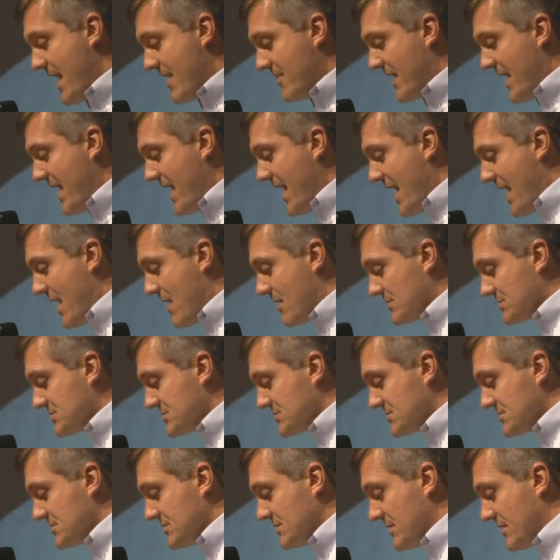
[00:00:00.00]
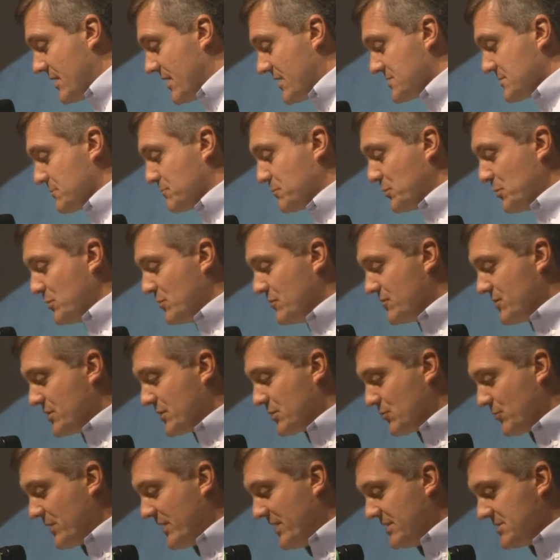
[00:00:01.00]
And the House has approved
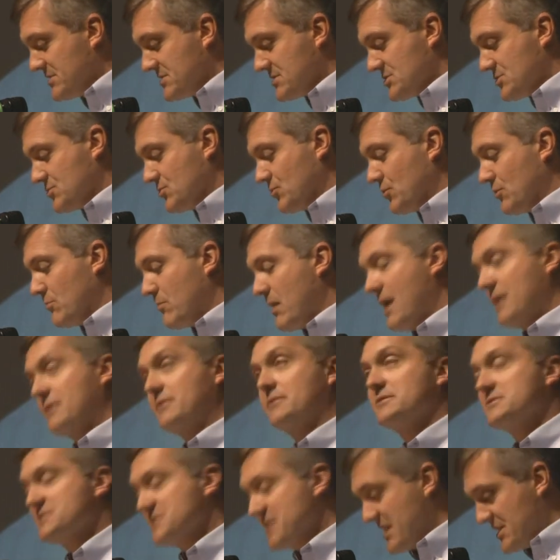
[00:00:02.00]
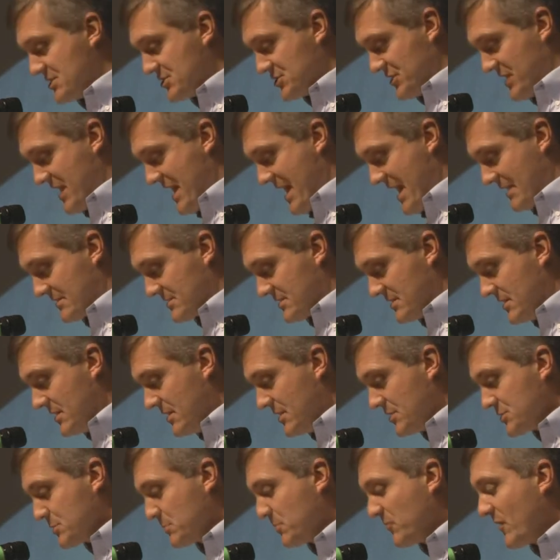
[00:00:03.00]
the Green School Modernization Act
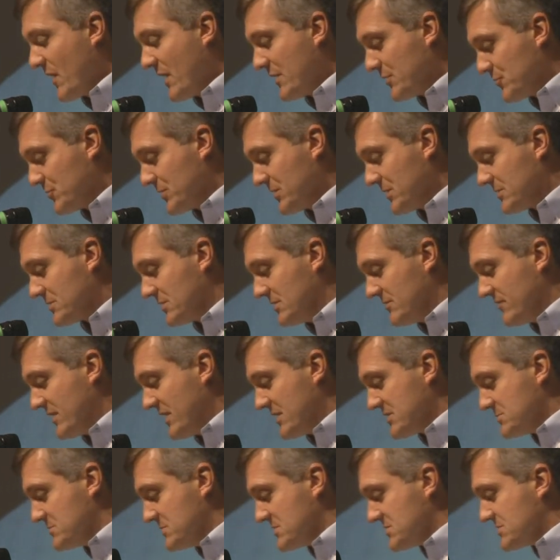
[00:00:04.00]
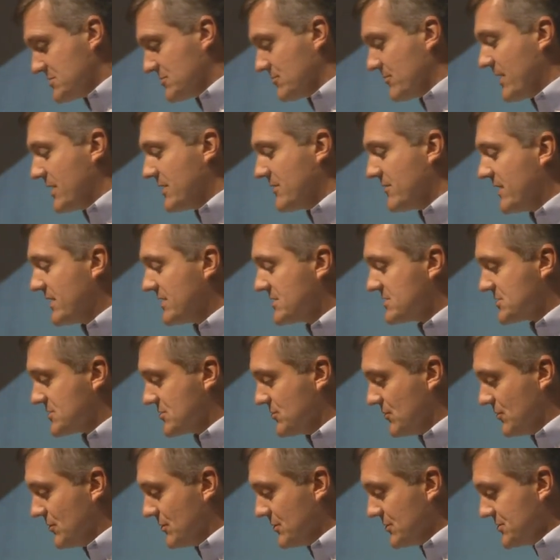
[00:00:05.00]
to provide critical investments to renovate
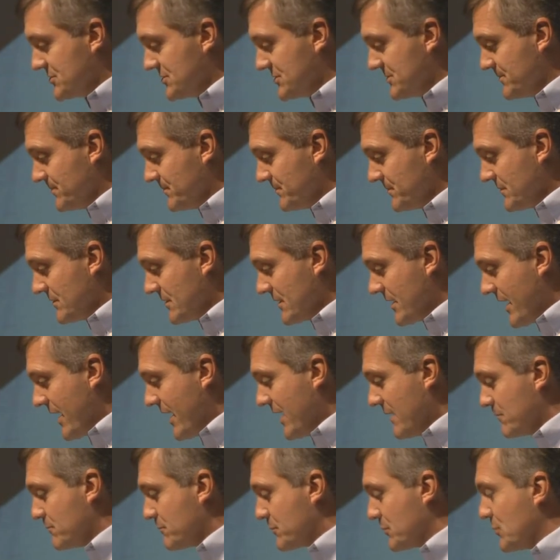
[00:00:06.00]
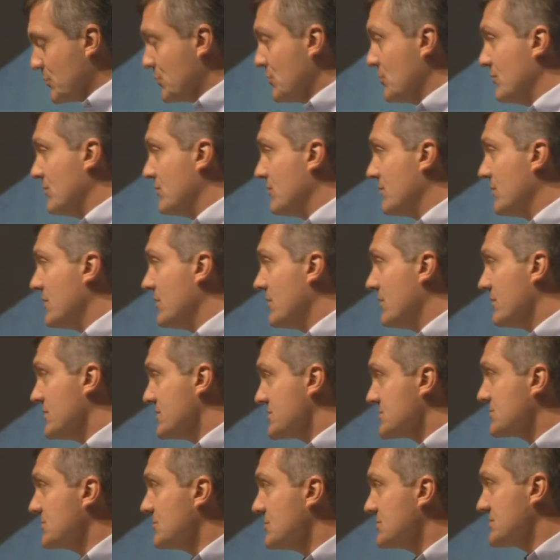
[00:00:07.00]
schools and improve
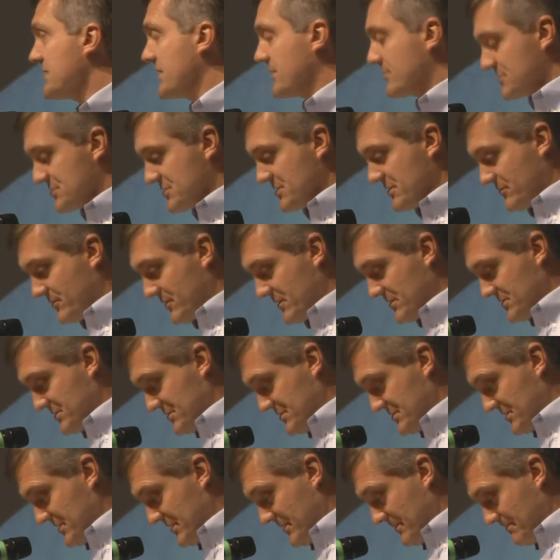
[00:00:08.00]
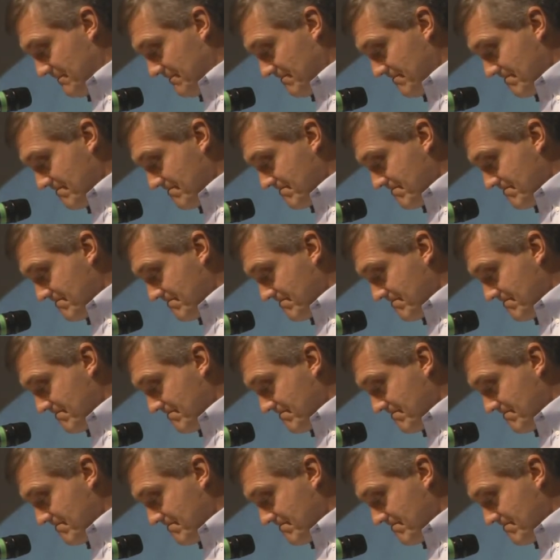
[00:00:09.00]
the school's energy efficiency.